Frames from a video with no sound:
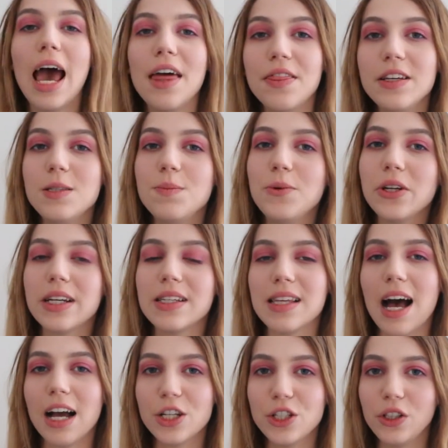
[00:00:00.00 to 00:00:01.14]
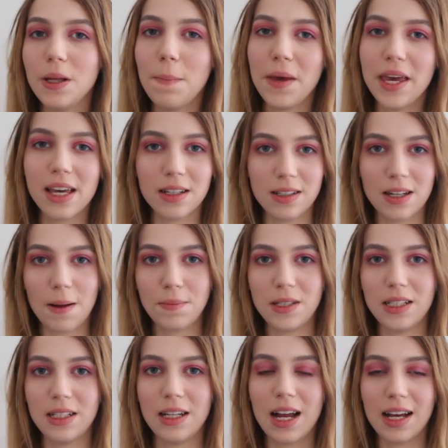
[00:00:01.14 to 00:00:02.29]
And this book is actually being
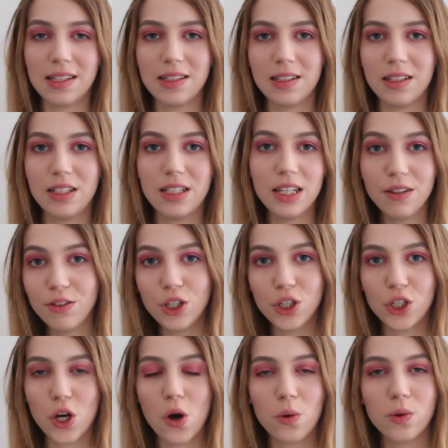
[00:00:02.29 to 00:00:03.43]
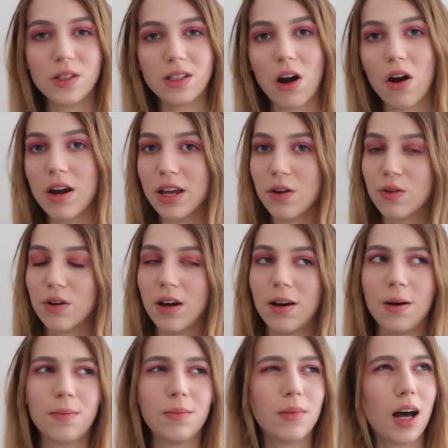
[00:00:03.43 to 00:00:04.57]
adapted as a TV show starring
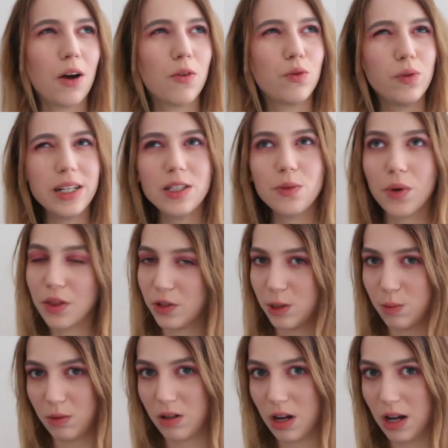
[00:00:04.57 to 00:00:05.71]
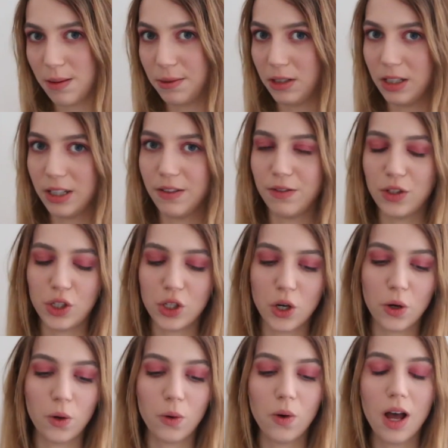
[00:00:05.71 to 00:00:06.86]
Reese Witherspoon, I believe.
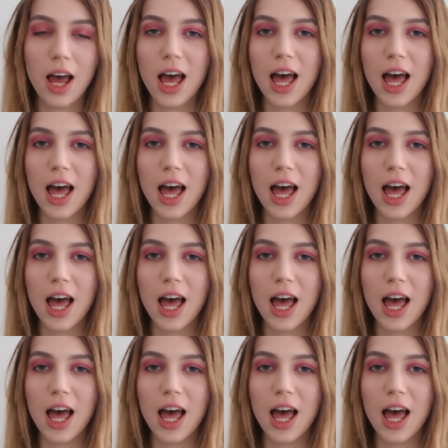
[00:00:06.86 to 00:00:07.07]
So